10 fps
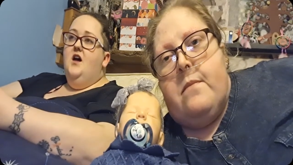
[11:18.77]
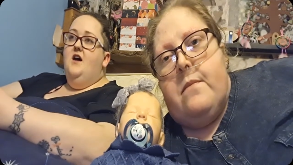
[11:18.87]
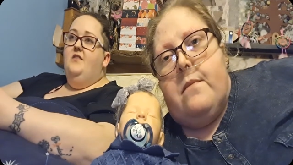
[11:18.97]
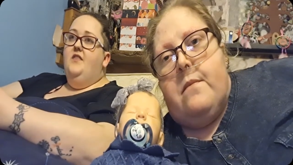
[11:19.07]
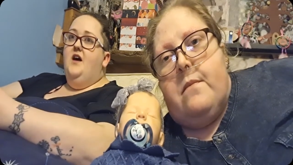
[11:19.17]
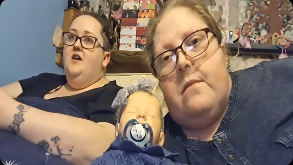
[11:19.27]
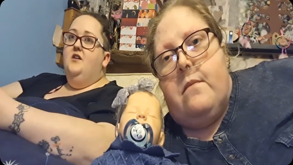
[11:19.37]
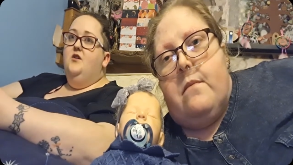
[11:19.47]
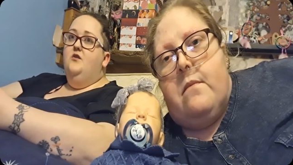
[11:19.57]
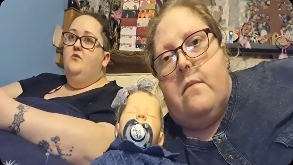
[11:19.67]
Speaker 1: and
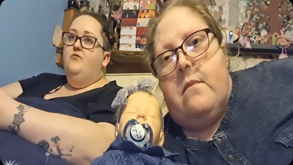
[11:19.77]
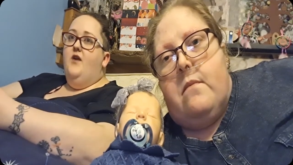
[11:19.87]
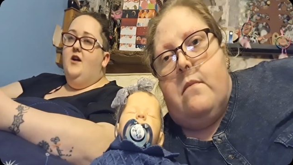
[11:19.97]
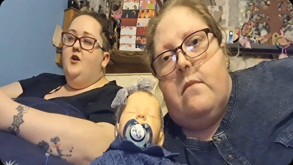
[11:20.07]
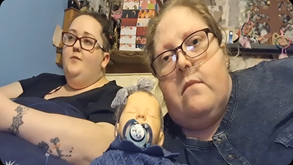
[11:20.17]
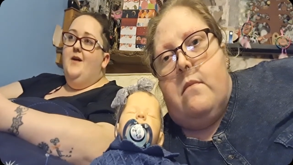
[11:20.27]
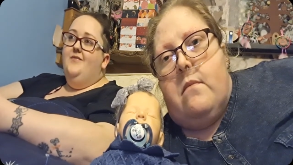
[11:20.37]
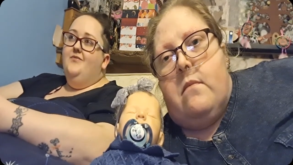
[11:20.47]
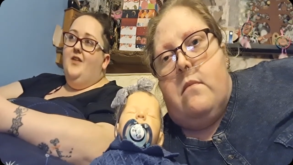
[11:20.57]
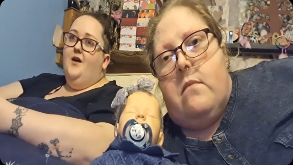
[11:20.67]
then
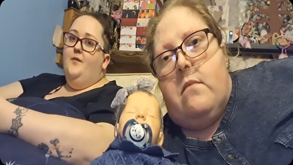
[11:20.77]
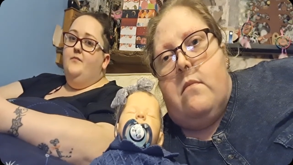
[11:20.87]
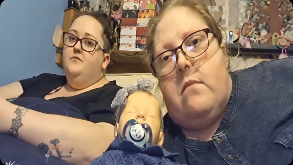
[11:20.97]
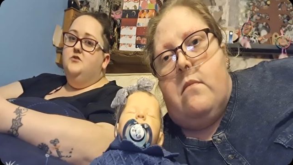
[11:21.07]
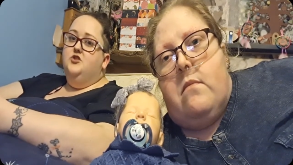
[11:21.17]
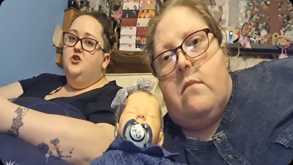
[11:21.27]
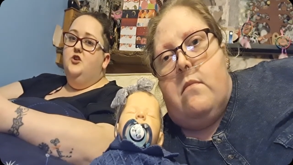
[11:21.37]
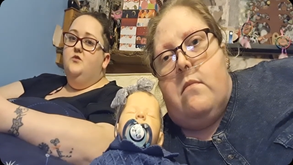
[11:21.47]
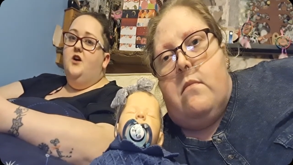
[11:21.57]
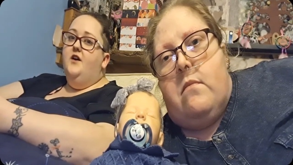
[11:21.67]
recommend them to
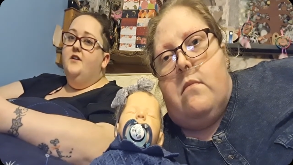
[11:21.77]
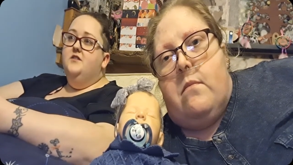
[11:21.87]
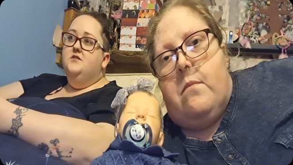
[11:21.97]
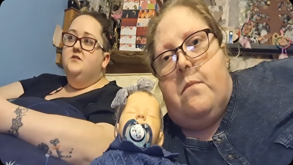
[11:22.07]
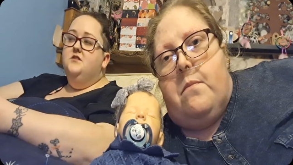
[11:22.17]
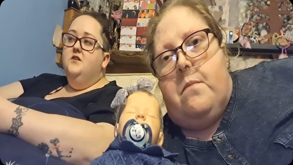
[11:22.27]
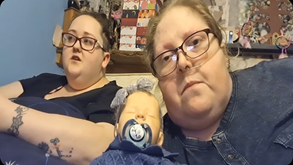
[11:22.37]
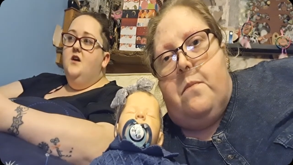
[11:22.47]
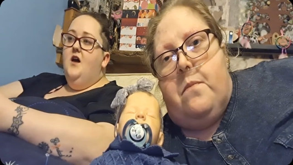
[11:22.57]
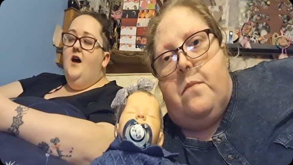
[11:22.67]
you guys
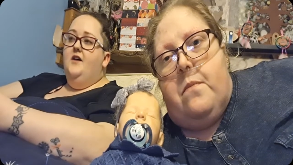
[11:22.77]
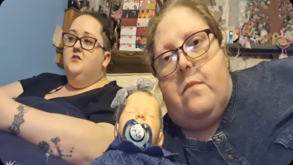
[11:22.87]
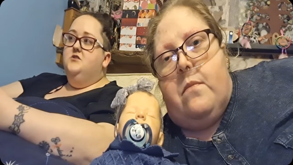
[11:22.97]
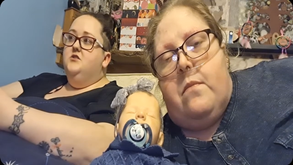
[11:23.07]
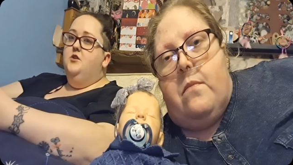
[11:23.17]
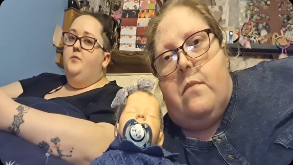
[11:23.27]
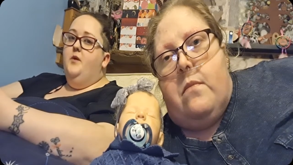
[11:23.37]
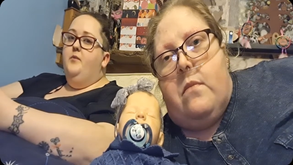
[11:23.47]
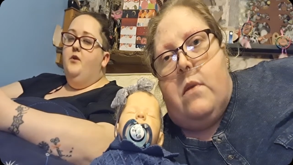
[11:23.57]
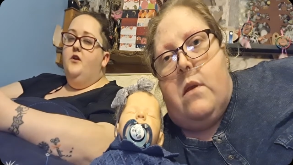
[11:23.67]
and to
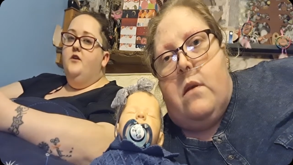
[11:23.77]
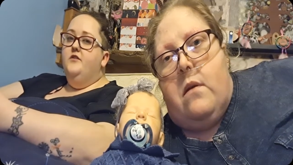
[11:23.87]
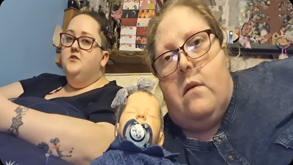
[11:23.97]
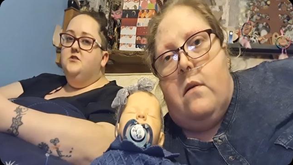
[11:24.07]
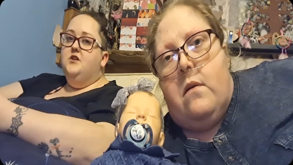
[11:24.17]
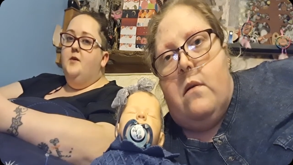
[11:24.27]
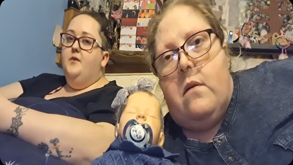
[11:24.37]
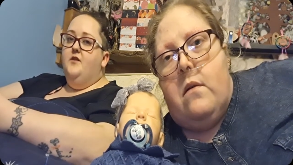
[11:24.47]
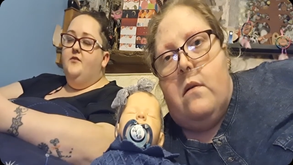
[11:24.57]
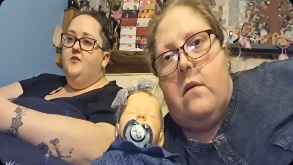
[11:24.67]
people on our Instagram and
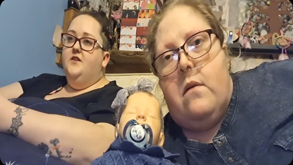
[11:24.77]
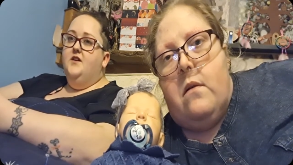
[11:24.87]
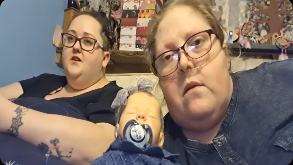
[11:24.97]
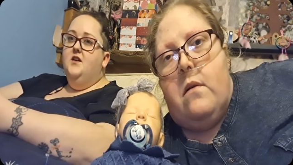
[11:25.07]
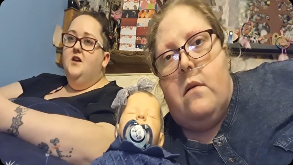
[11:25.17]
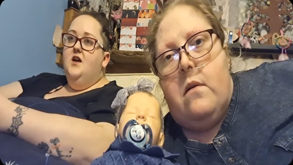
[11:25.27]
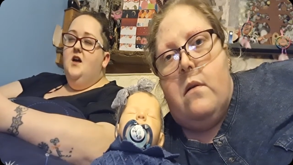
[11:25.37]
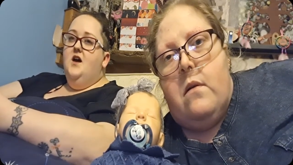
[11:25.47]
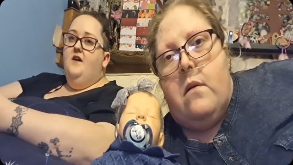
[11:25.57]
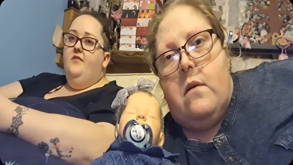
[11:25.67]
everything,
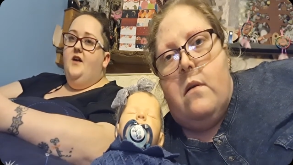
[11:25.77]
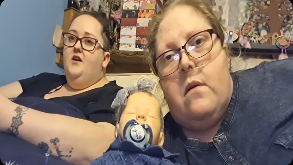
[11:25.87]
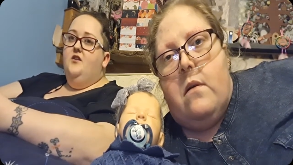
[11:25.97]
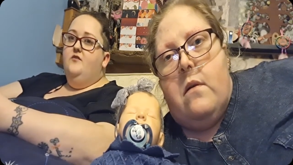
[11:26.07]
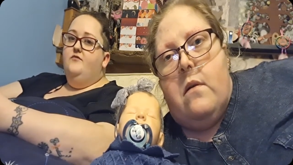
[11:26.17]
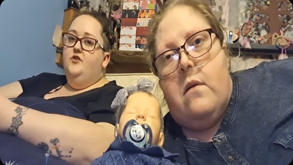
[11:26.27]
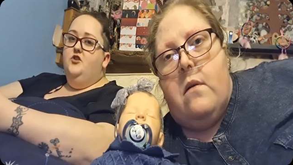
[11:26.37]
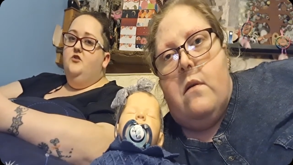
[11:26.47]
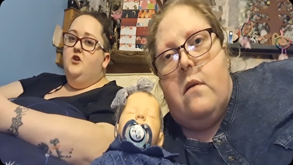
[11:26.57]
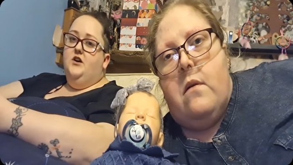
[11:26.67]
and then for
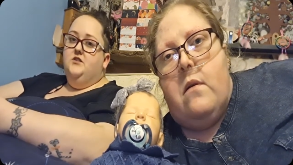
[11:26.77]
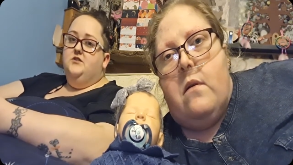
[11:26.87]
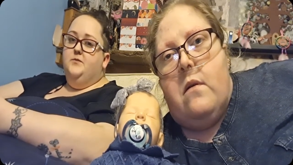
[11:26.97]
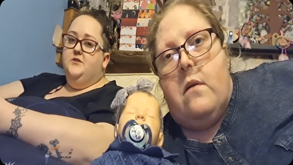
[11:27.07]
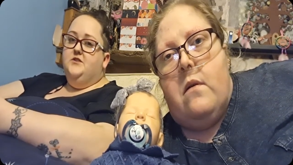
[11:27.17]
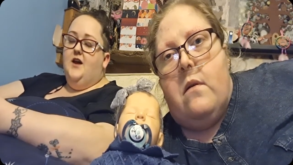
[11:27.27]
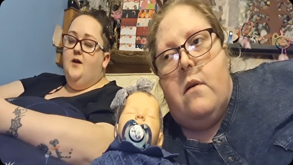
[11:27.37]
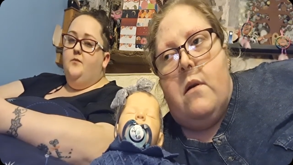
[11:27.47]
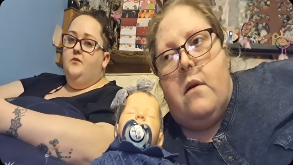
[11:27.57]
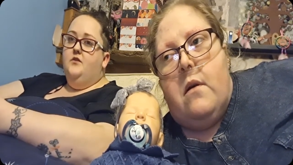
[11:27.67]
you guys to be
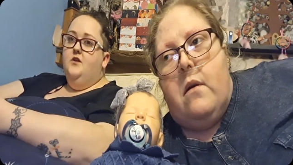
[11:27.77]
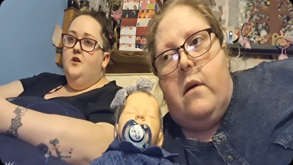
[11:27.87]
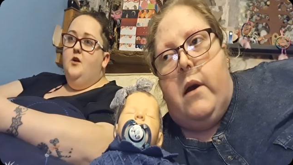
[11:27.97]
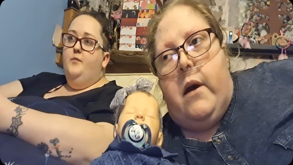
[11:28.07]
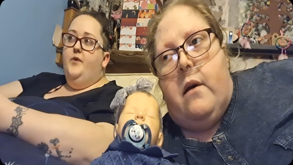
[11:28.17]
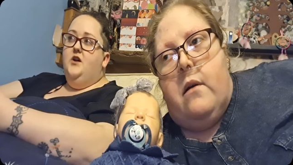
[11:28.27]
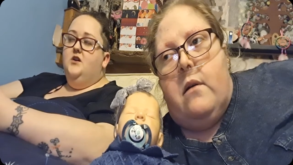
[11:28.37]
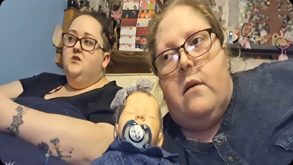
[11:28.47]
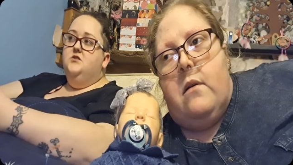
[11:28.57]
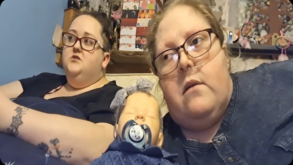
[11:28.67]
scammed. Yeah.
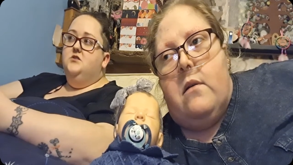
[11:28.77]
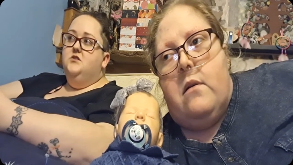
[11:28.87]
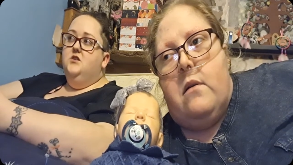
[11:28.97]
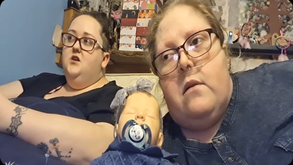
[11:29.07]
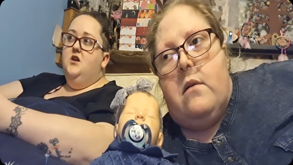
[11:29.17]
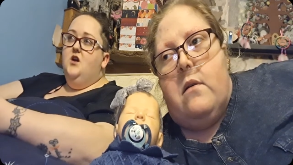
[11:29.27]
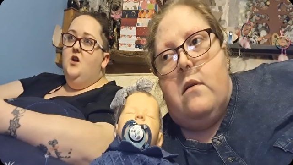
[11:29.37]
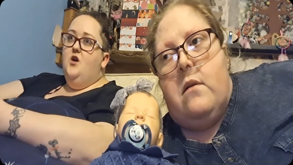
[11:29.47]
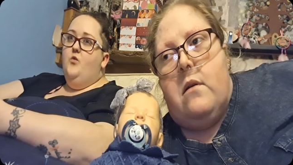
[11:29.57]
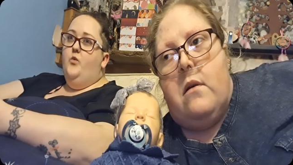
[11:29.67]
Because
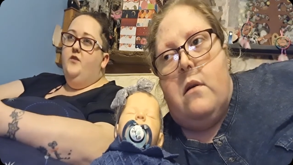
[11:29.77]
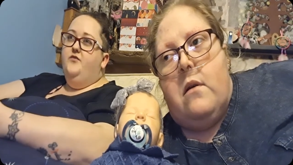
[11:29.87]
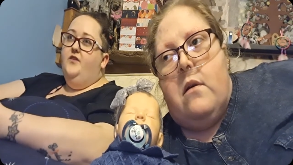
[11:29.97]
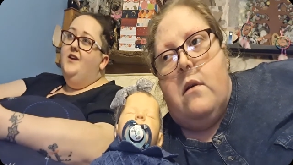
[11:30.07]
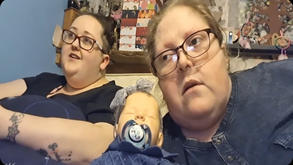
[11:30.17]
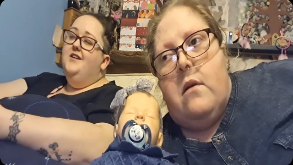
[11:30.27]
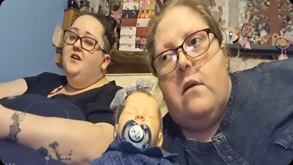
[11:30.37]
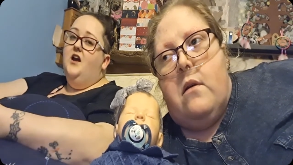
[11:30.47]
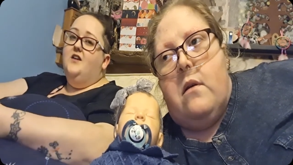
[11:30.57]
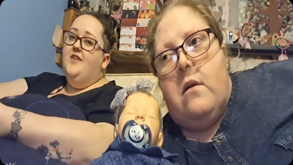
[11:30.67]
we're feeling
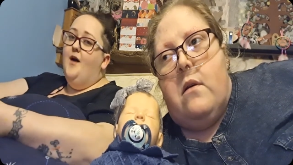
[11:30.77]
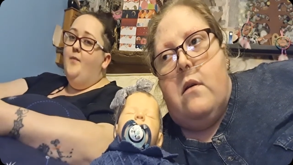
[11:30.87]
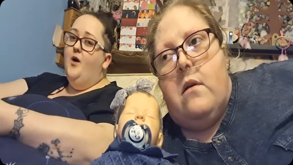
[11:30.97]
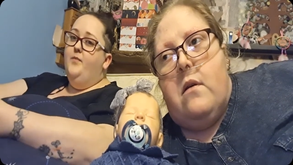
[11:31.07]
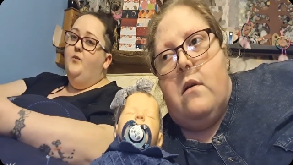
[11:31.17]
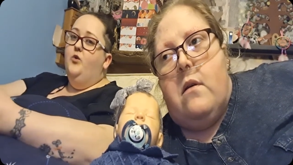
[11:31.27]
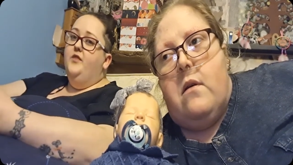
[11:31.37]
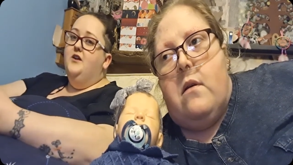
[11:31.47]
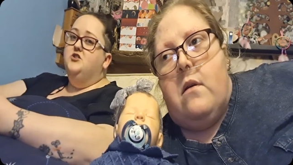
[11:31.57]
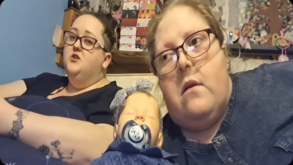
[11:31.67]
like that might be what
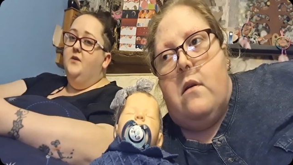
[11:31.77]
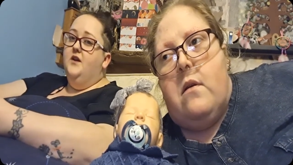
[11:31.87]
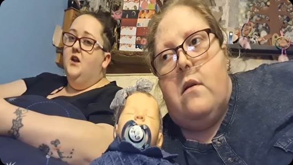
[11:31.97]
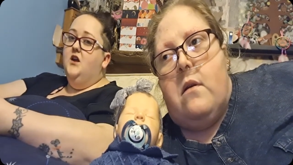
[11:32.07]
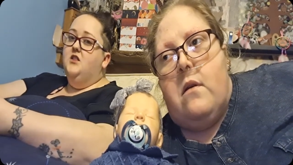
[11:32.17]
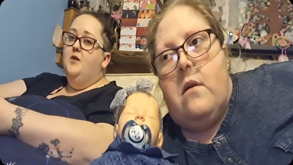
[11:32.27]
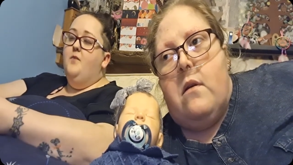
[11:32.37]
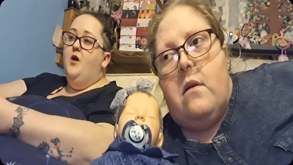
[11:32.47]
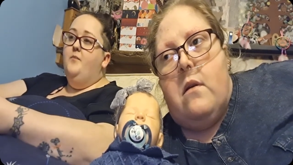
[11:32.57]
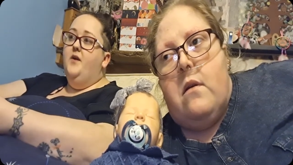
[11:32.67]
they're doing. Like they
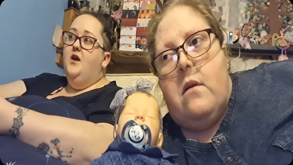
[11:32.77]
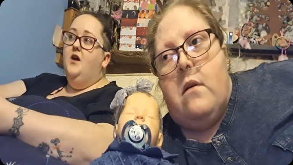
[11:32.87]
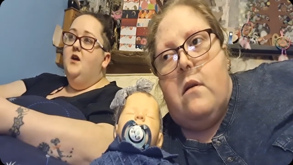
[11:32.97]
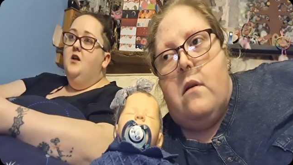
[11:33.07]
might be